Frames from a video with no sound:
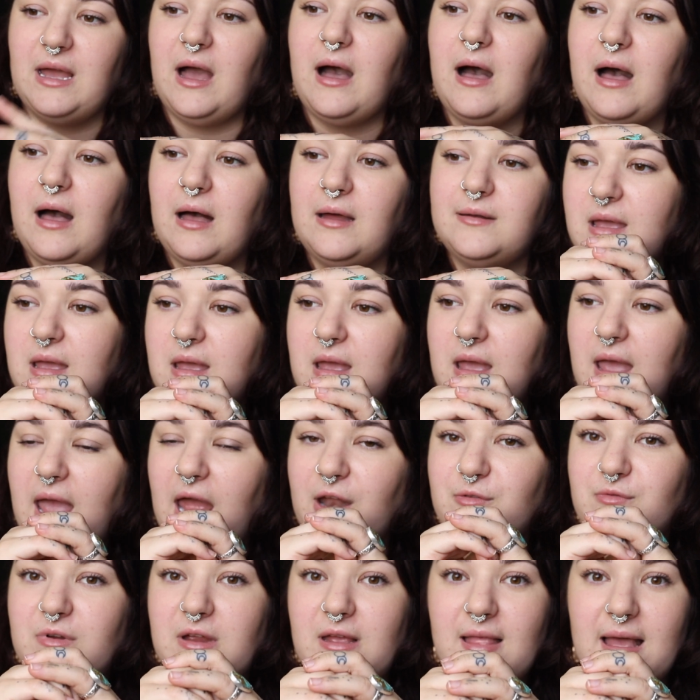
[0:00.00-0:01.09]
yard,
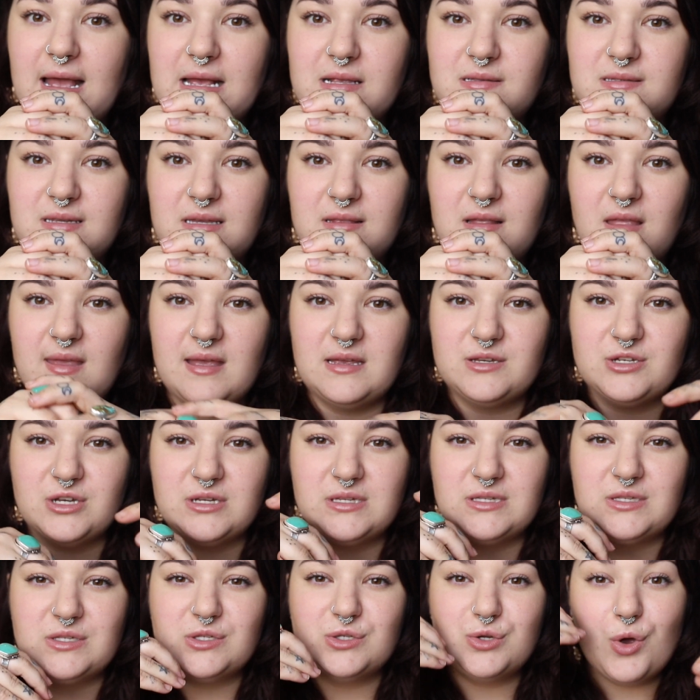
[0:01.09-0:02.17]
and realizing that there's
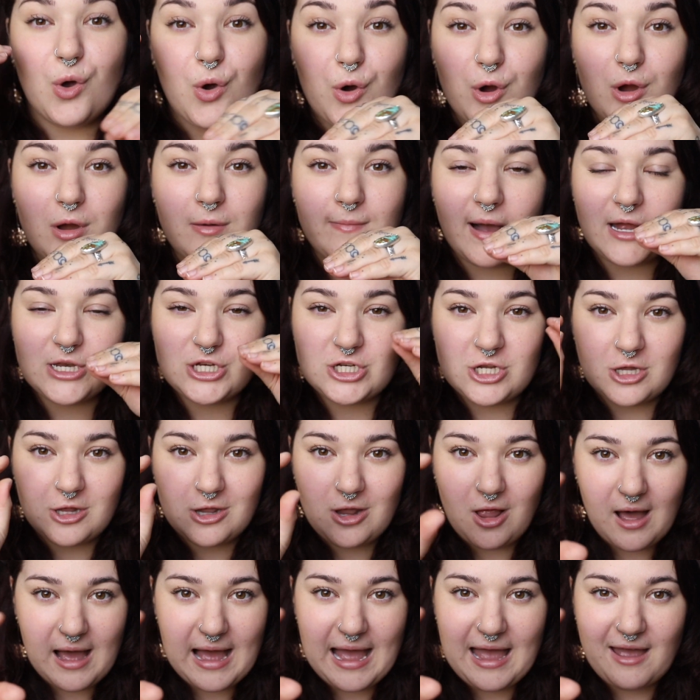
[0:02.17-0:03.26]
just so much
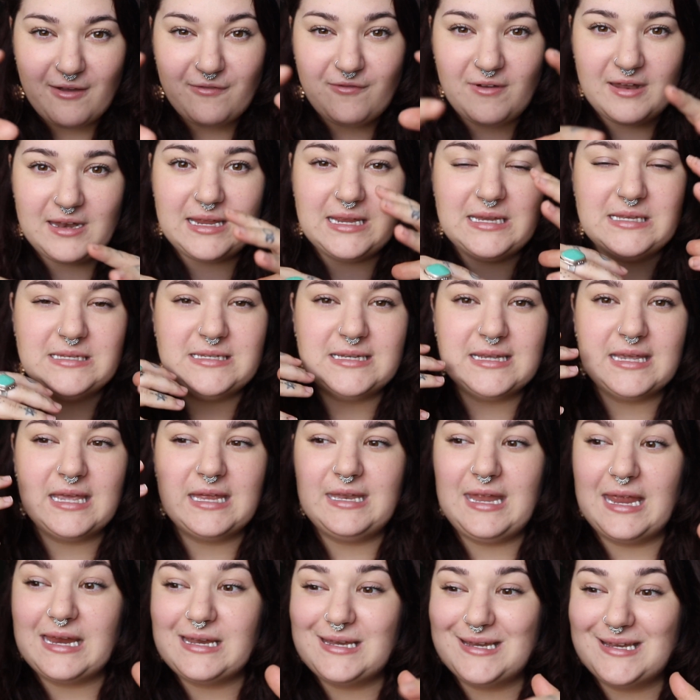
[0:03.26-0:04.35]
life and
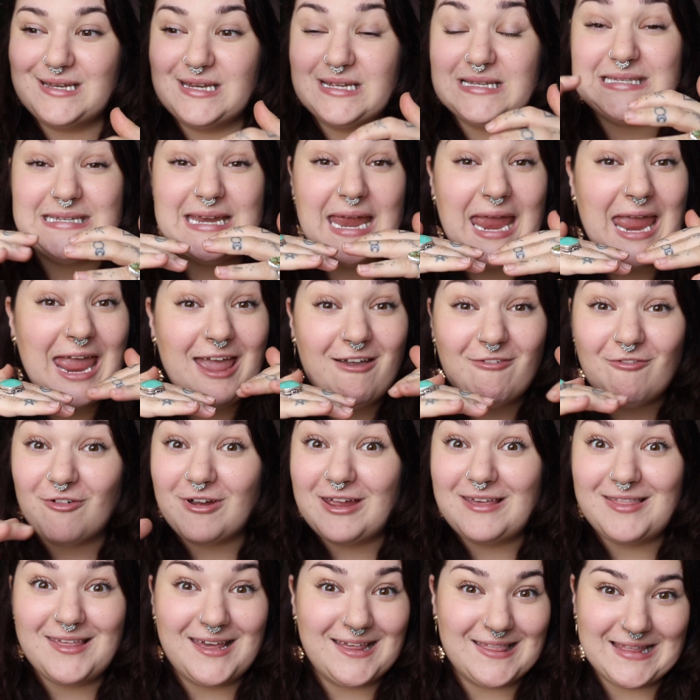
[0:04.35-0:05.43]
interconnectedness to
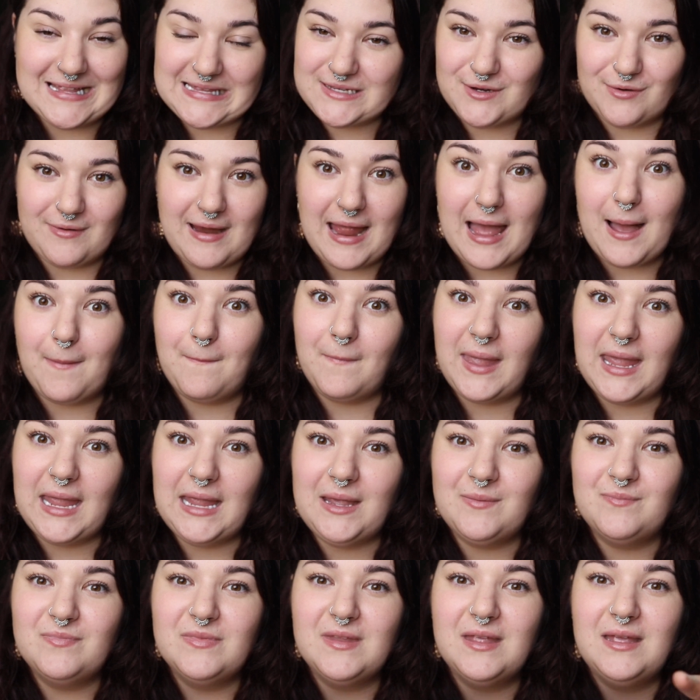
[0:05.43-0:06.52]
everything that's around
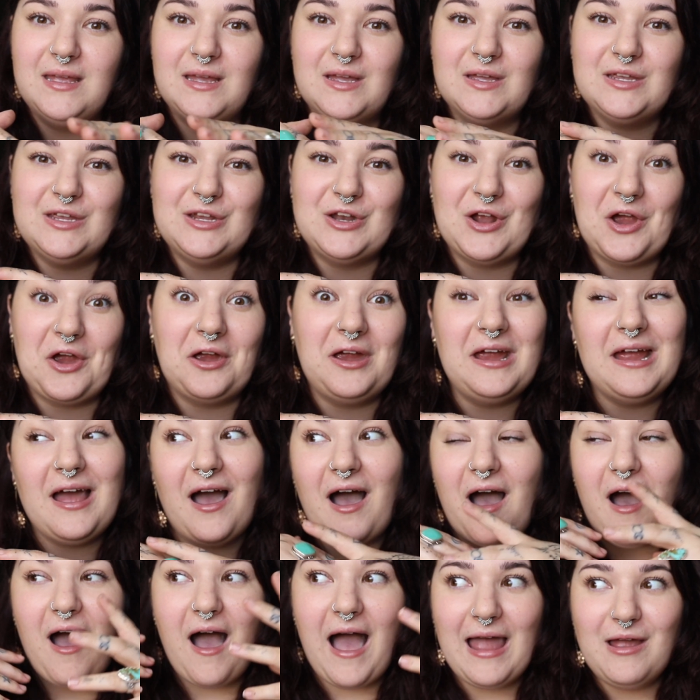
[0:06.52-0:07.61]
me. You know,
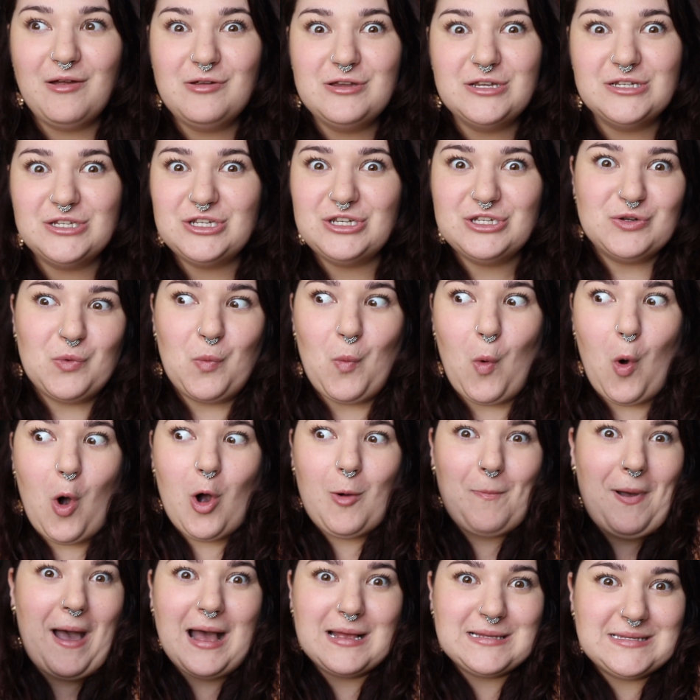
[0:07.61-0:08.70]
I just used to
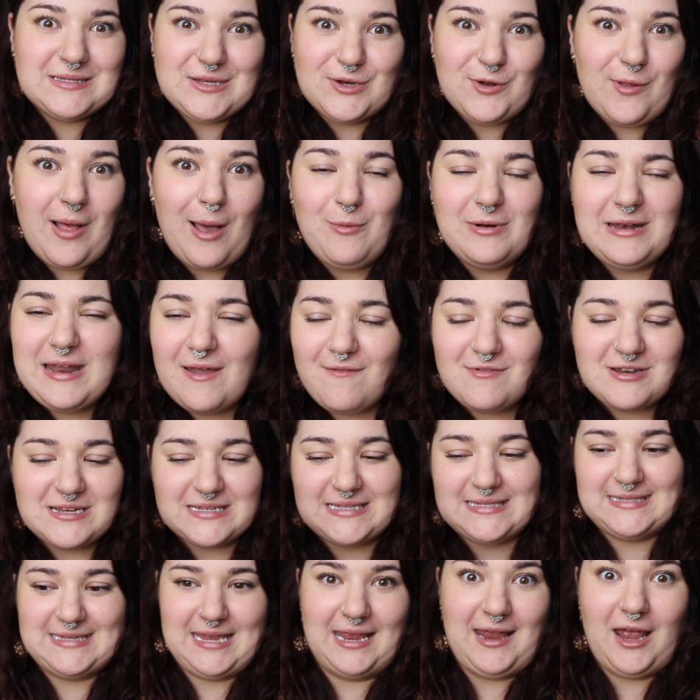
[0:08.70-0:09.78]
walk past it all. I would never
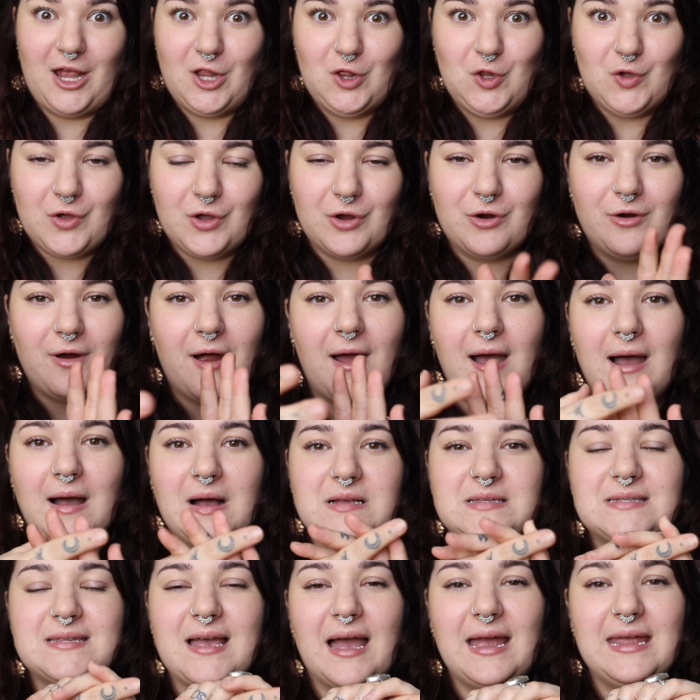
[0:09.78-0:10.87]
just sit and look at
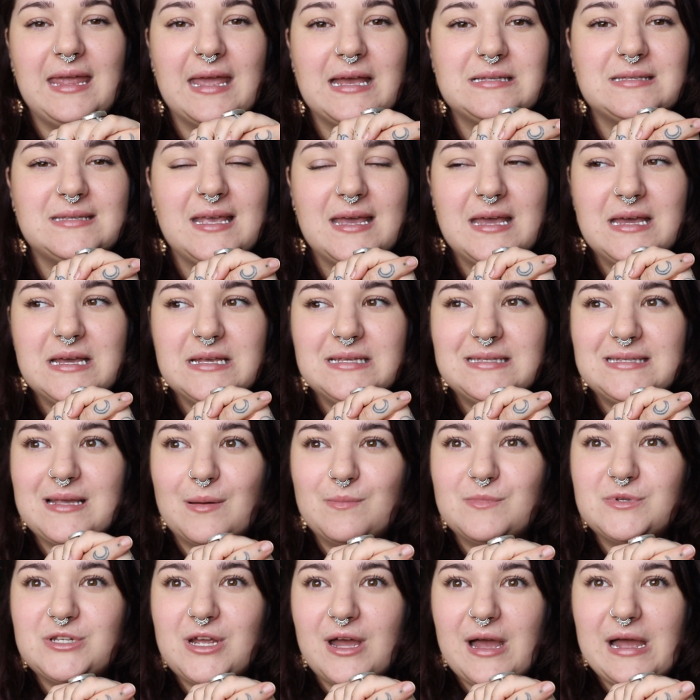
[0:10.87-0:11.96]
grass. I guess
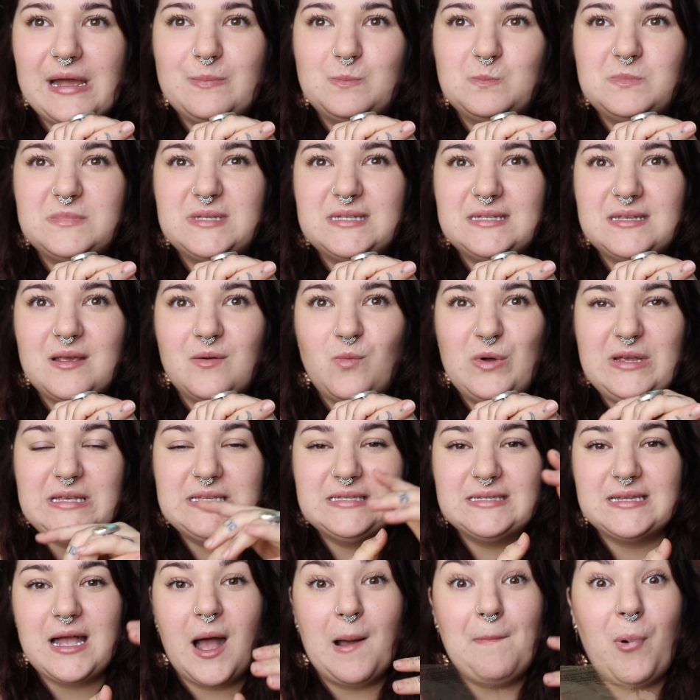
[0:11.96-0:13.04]
sometimes we
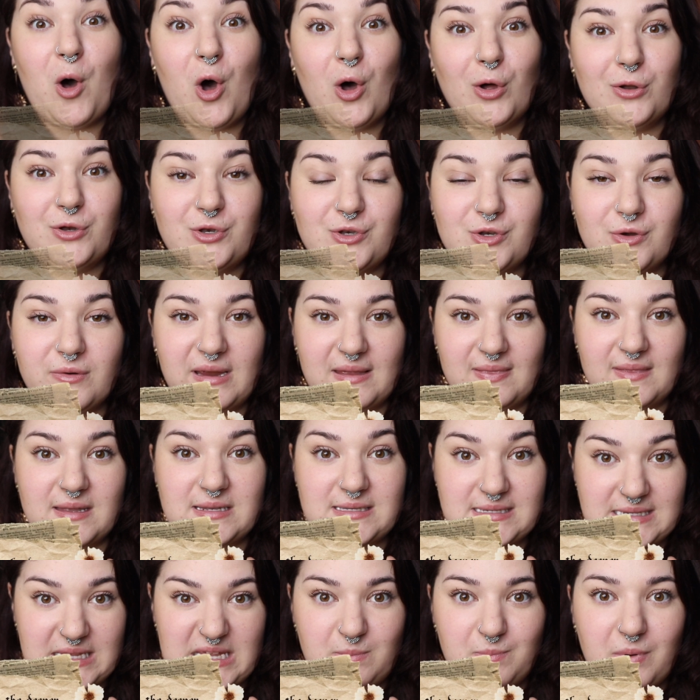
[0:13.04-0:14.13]
start pondering the
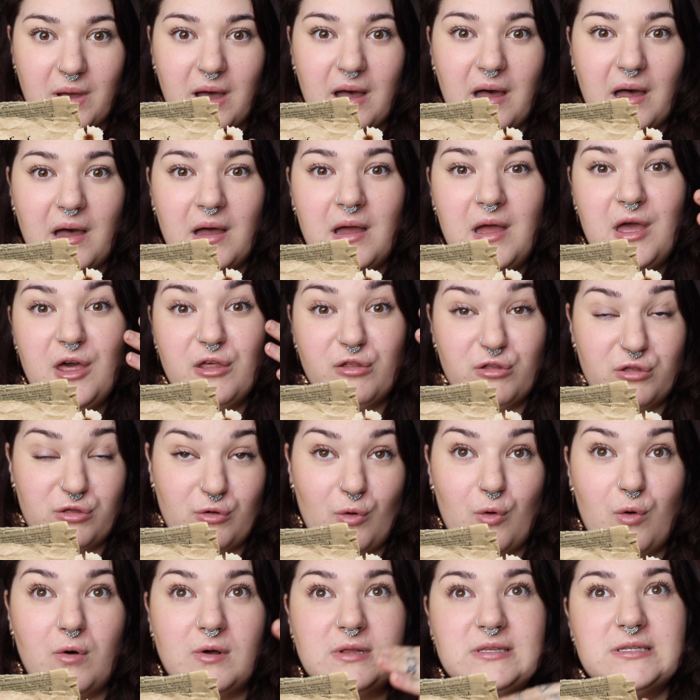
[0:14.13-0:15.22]
deeper
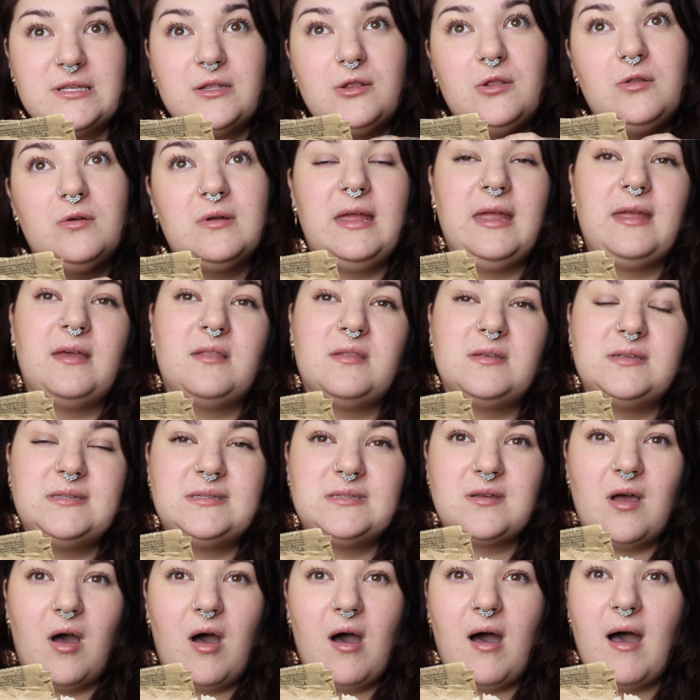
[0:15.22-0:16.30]
thoughts, looking at the
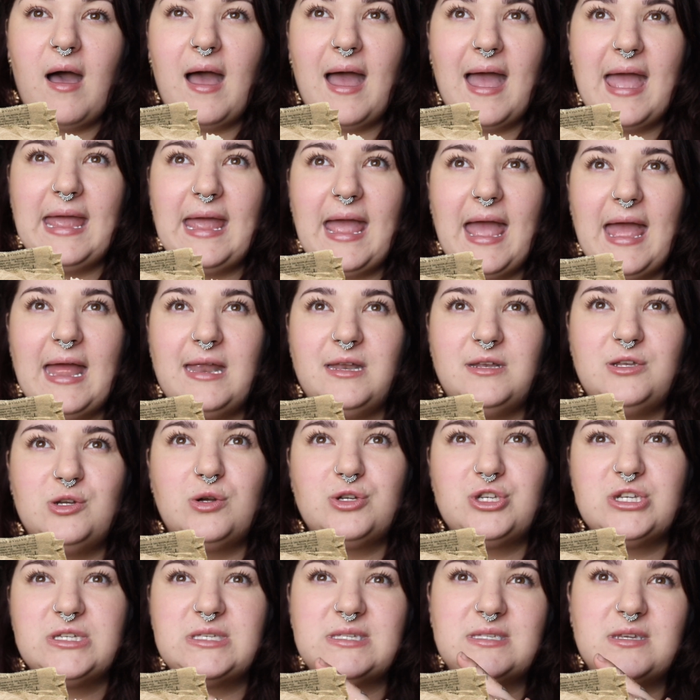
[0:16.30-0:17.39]
sky, and
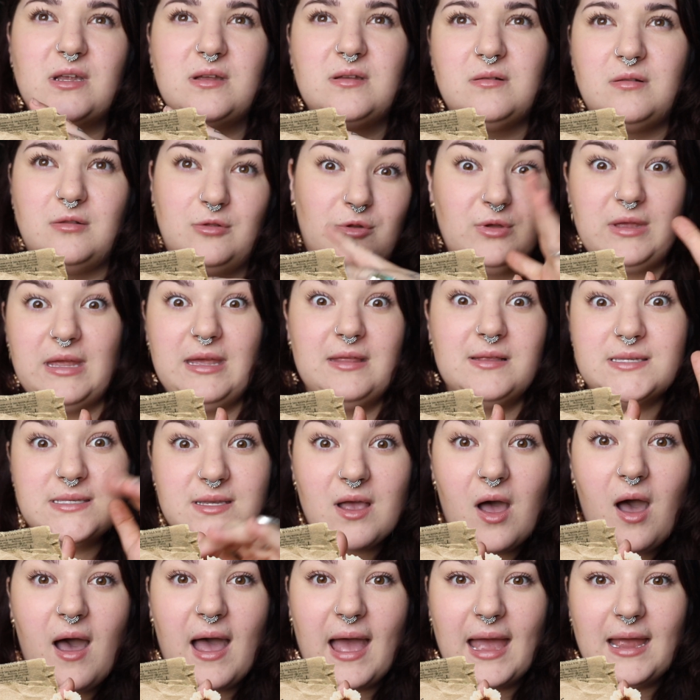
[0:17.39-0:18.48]
not just looking at the
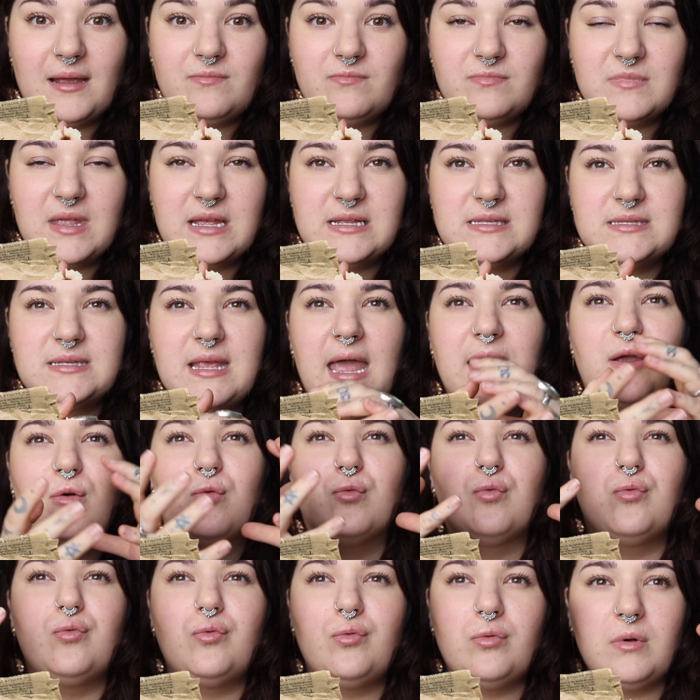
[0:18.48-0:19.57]
sky. It's like
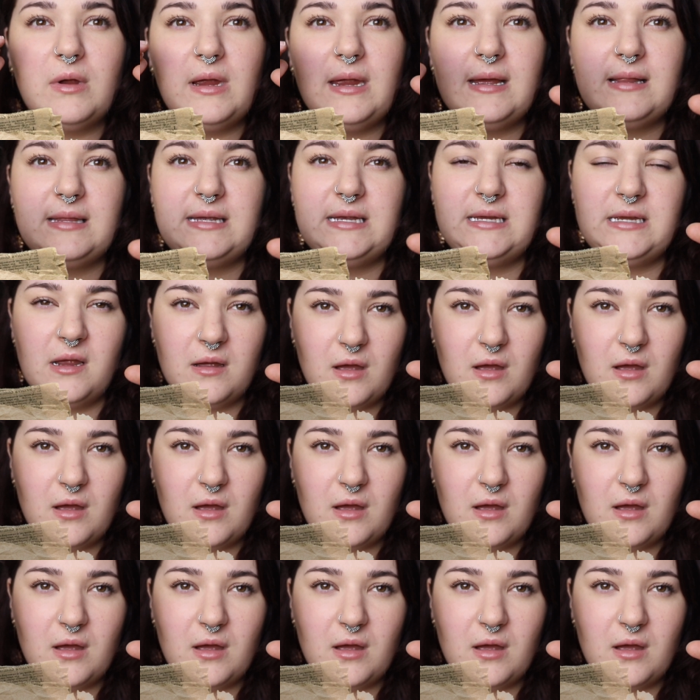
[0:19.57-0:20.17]
really